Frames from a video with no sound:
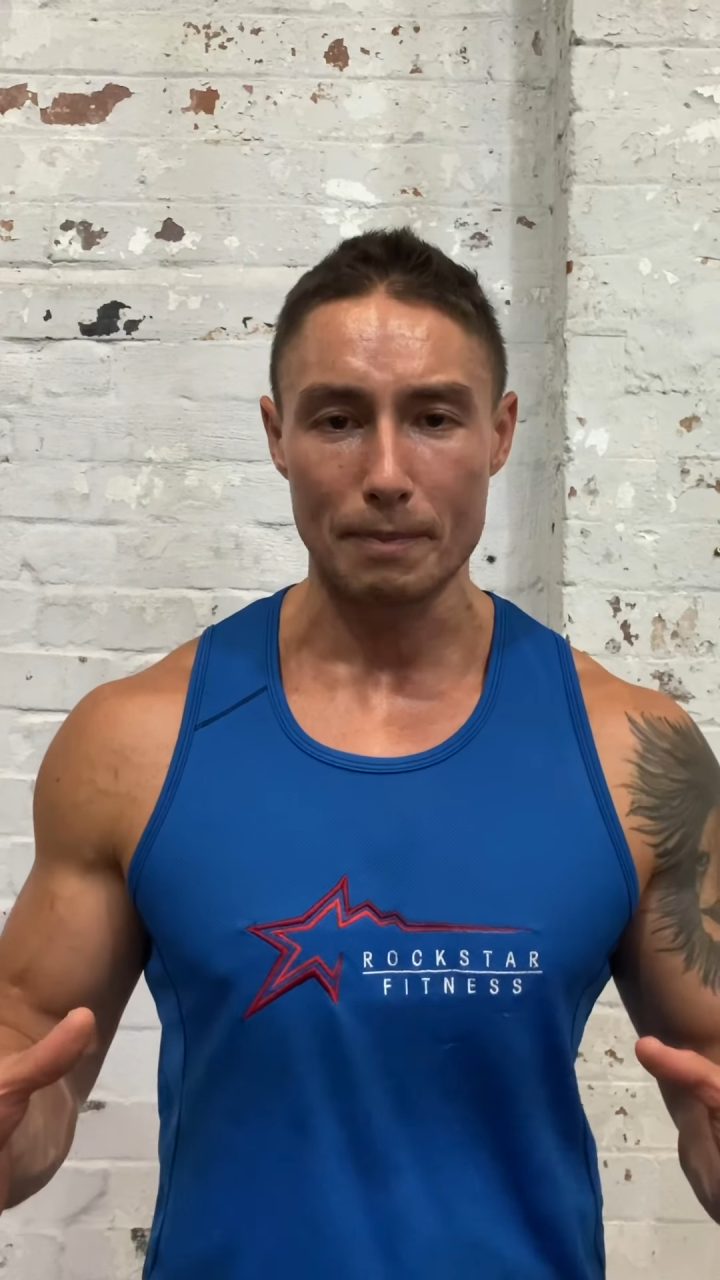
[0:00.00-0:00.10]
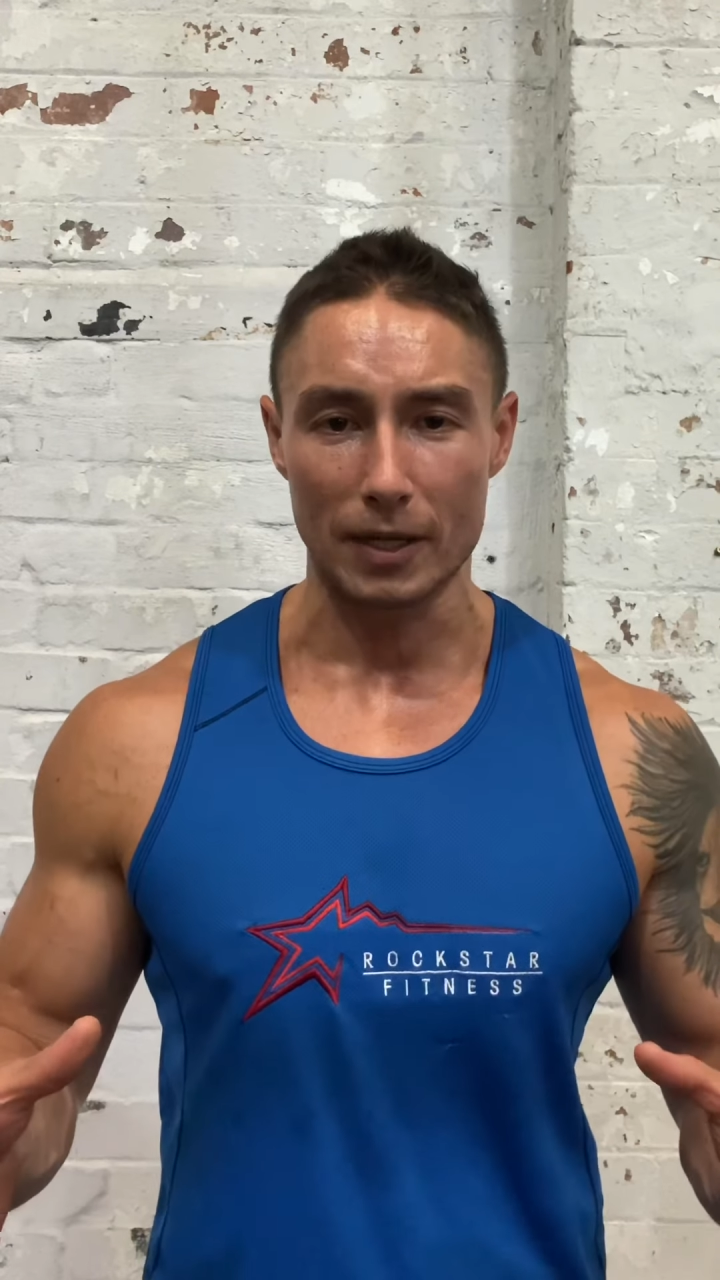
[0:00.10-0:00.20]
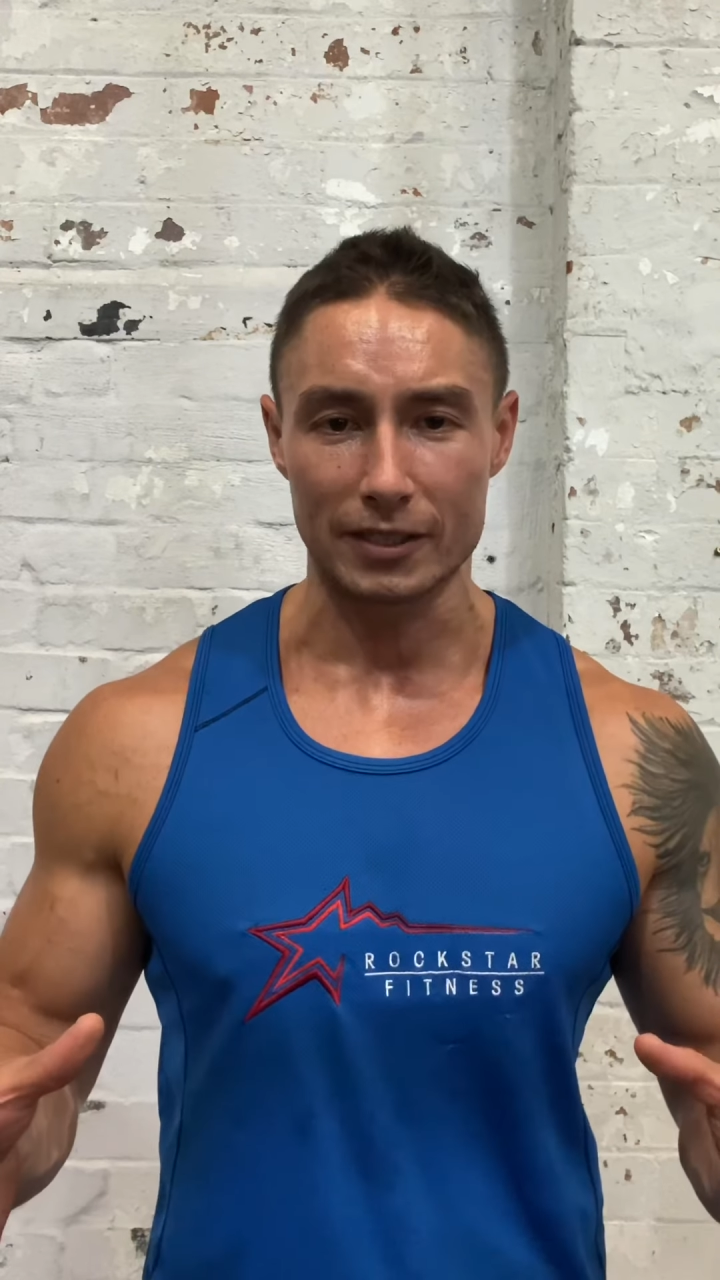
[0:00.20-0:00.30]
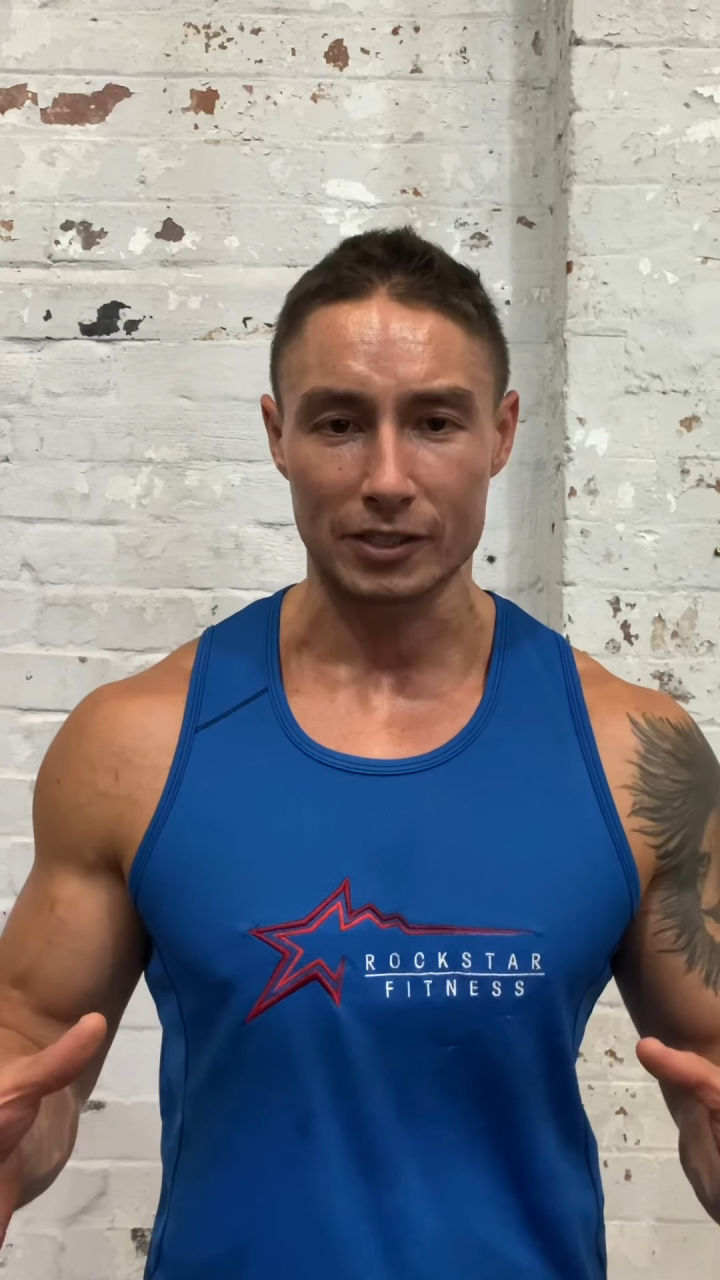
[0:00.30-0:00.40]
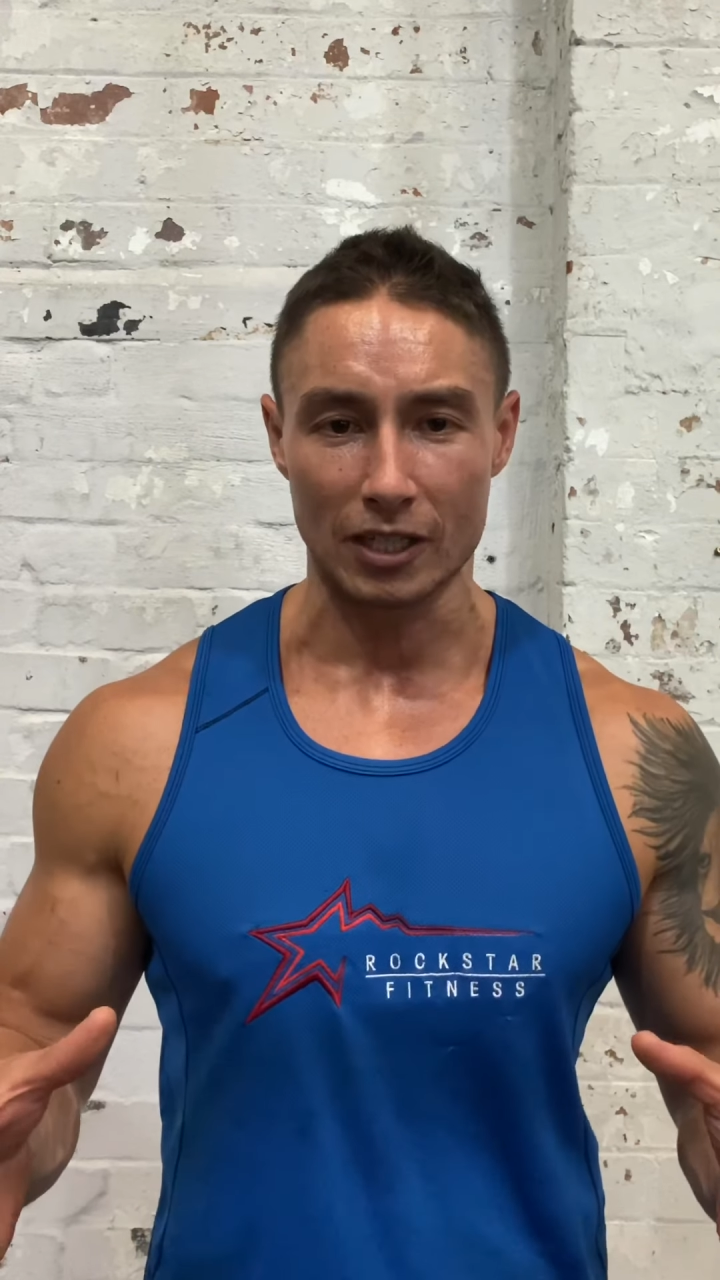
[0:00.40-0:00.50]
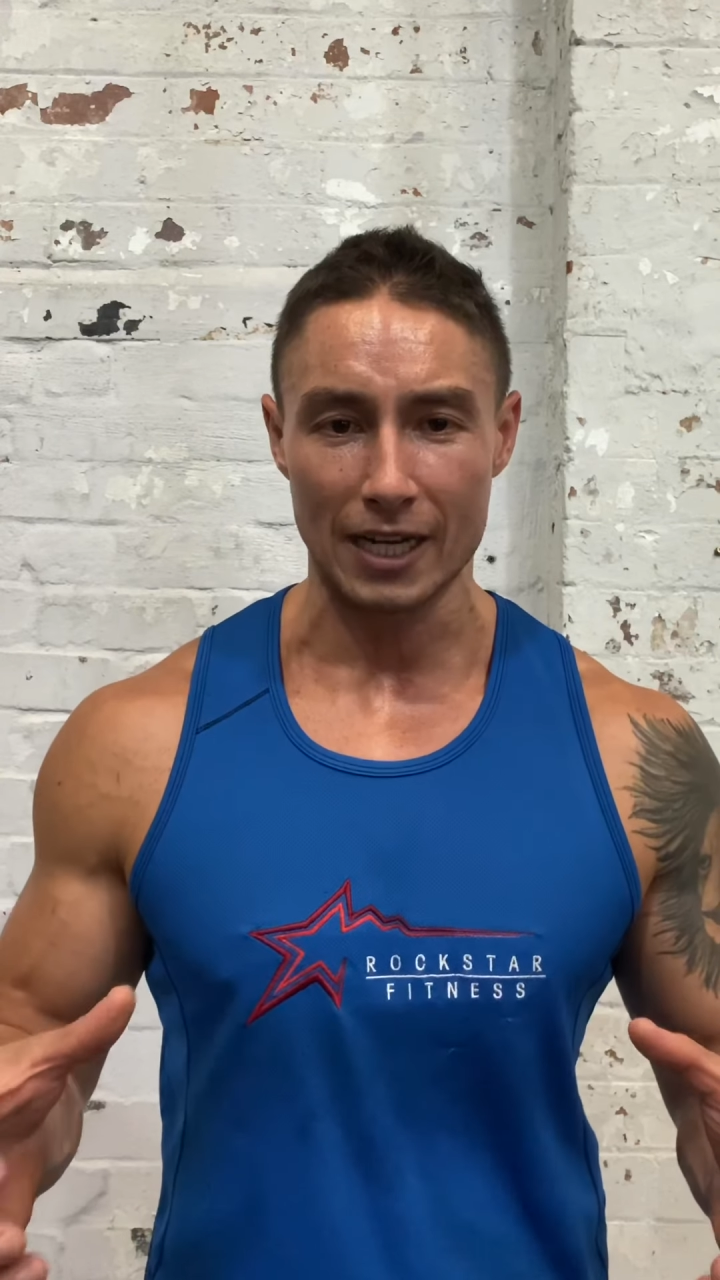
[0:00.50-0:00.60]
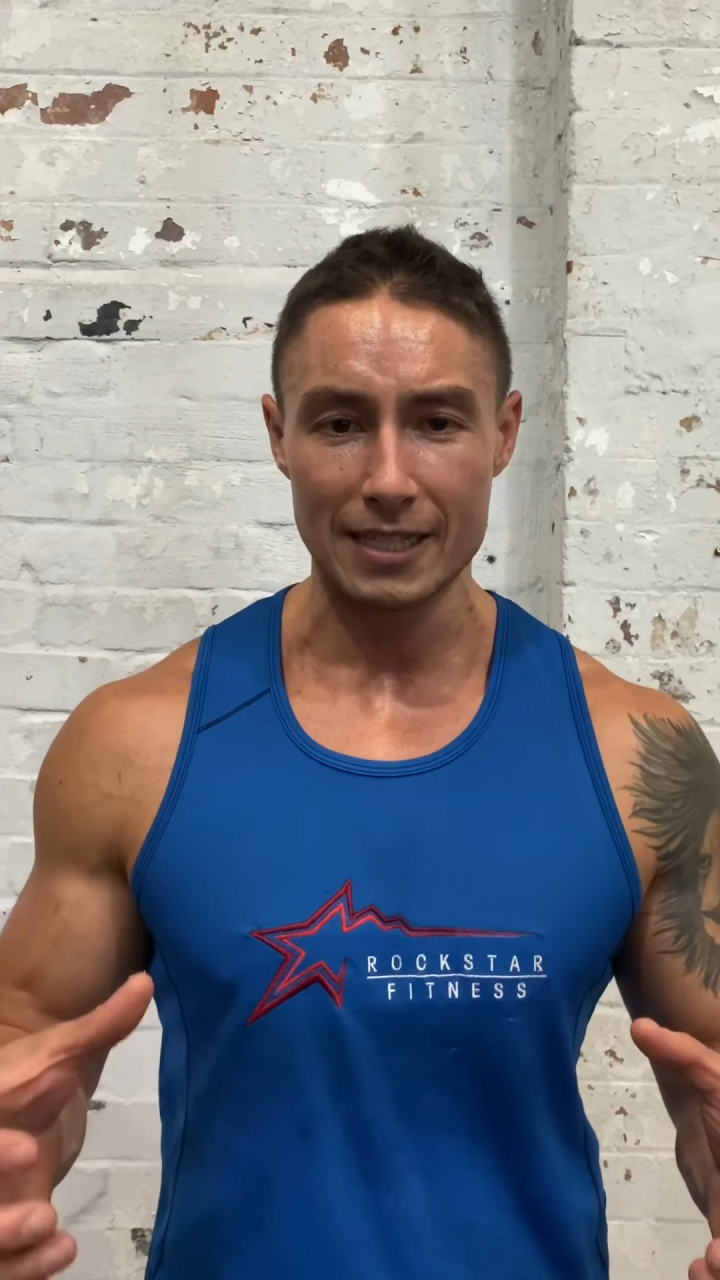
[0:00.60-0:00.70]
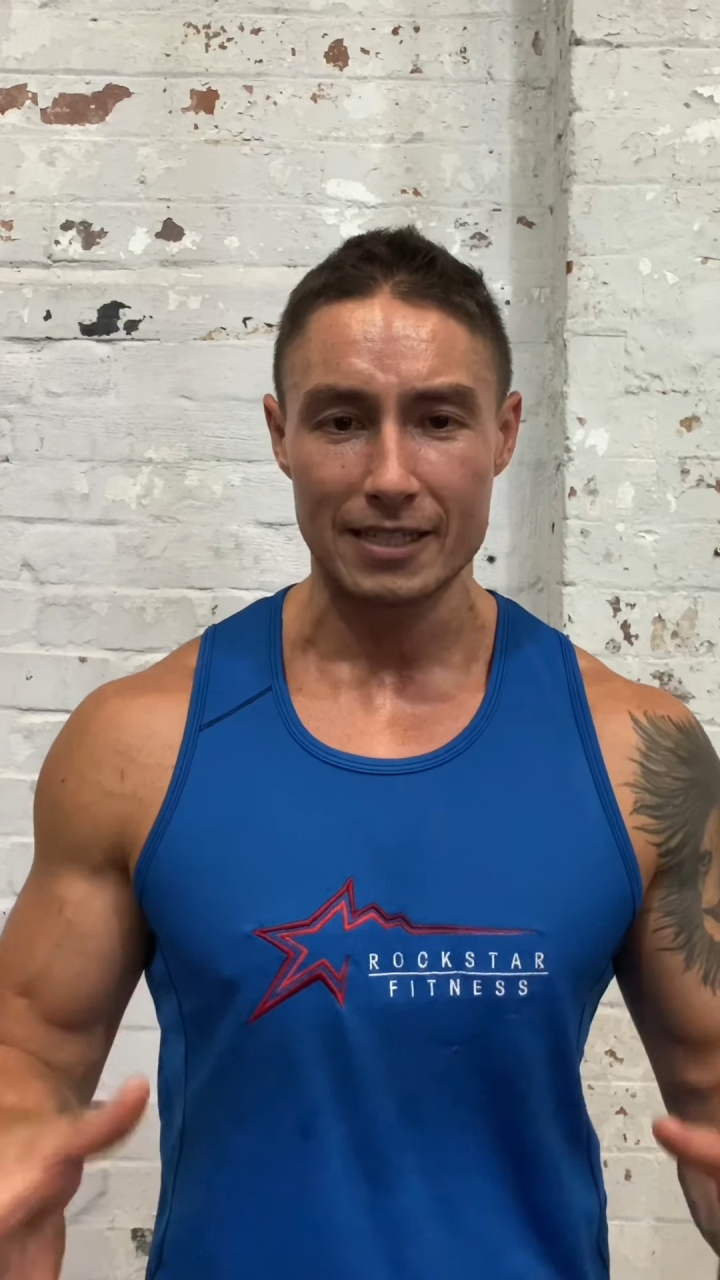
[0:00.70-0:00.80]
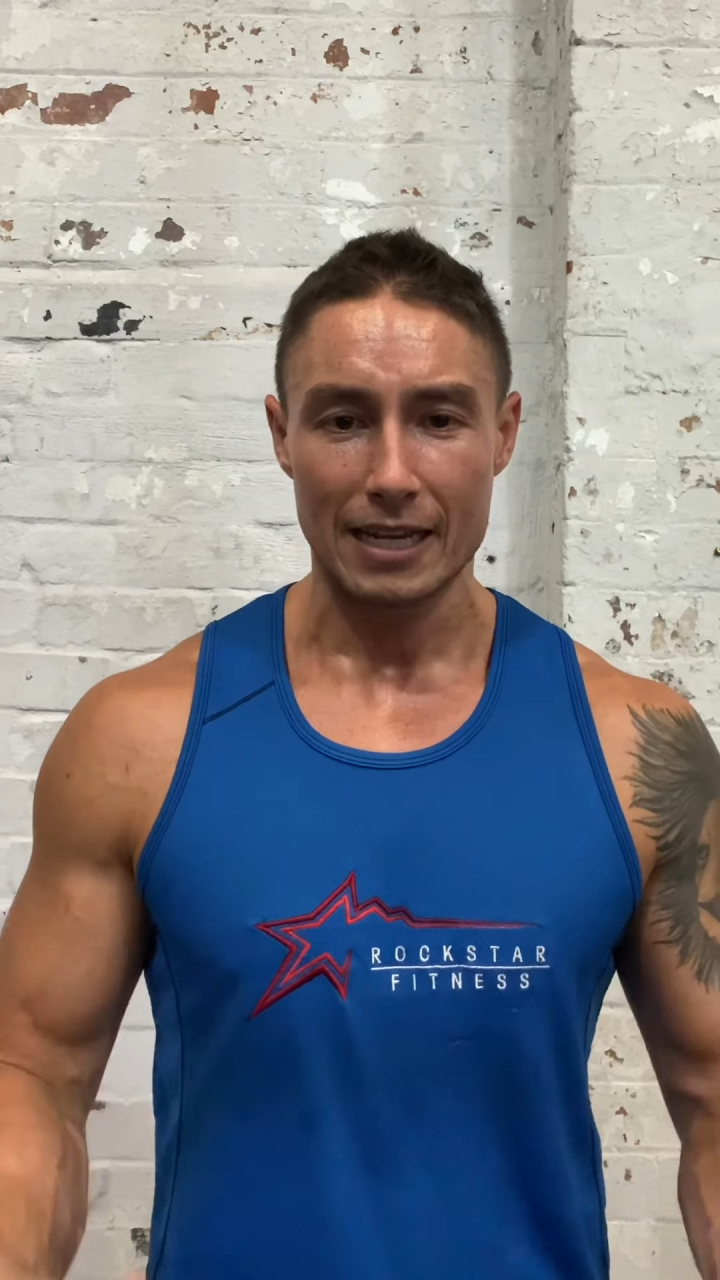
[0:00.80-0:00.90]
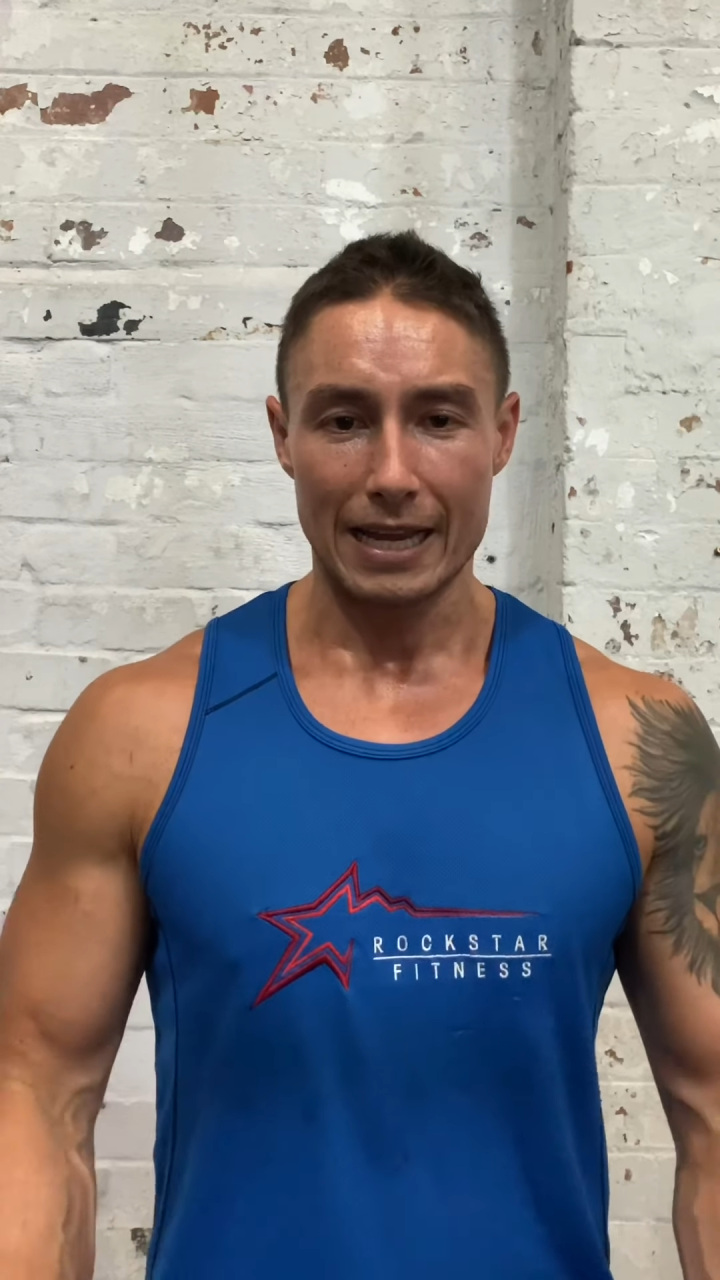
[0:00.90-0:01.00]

by the sides,